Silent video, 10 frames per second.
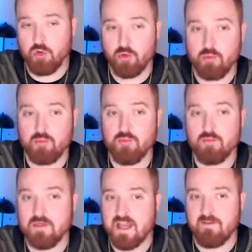who
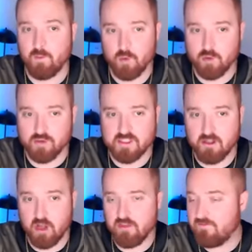never rules
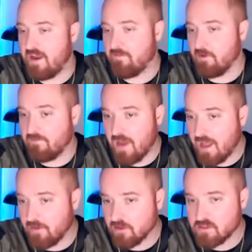on the favor of
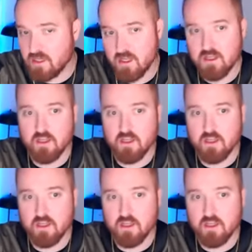fathers